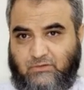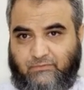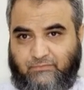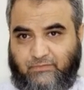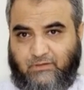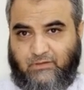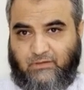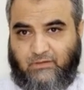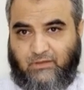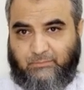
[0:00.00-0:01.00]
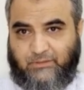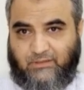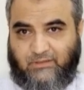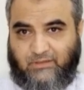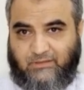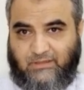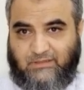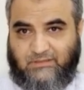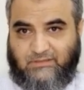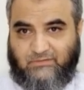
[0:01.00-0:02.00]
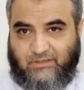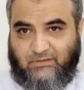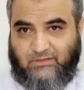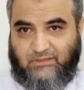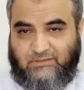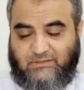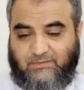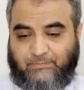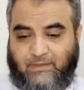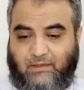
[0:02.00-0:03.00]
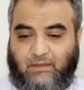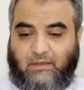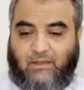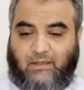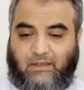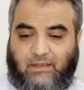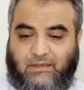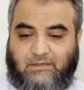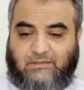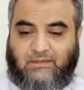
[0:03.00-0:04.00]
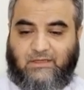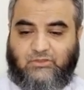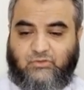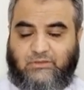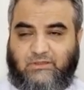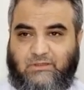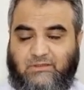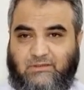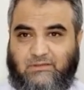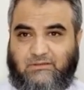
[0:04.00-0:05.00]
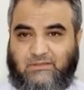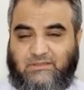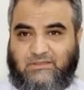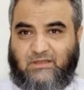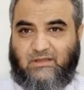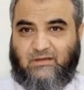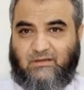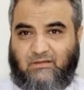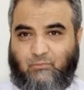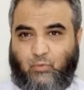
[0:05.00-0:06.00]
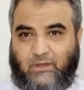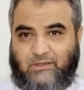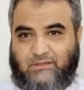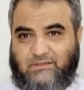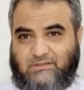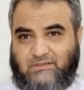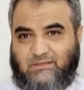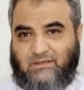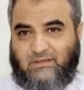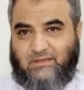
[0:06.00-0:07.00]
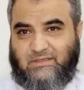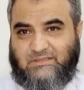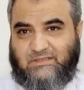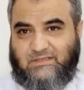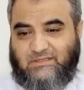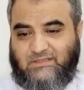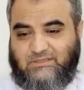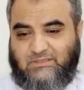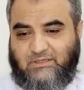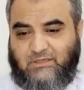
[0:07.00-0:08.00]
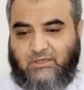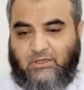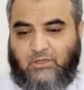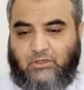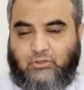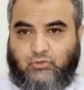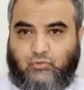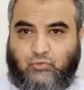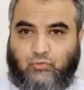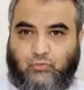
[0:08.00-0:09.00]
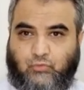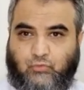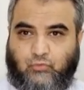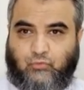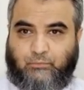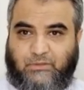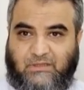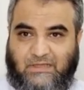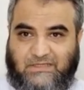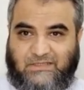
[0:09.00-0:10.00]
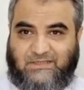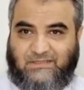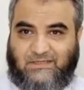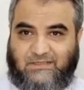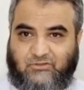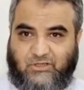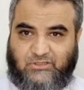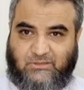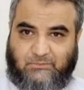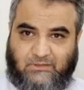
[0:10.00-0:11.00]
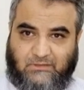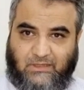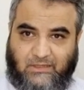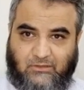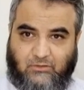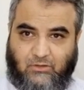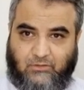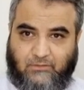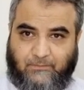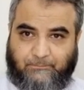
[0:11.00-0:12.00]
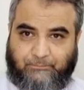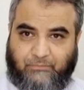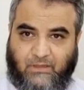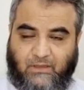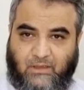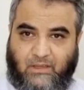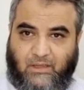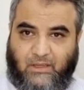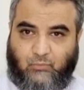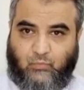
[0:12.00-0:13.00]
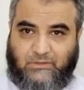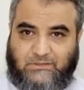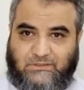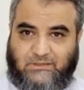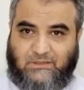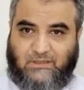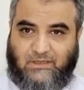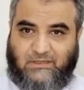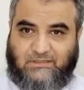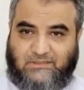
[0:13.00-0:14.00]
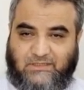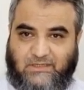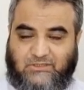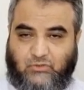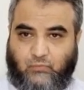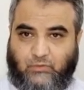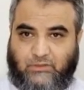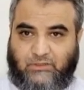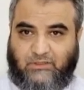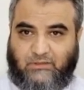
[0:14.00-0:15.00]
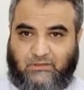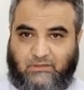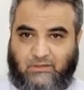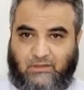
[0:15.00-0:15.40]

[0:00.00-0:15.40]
of herpetic keratitis, recurrent. And actually, these are virus has a tendency to be latent in the trigeminal ganglion. And once it stays over there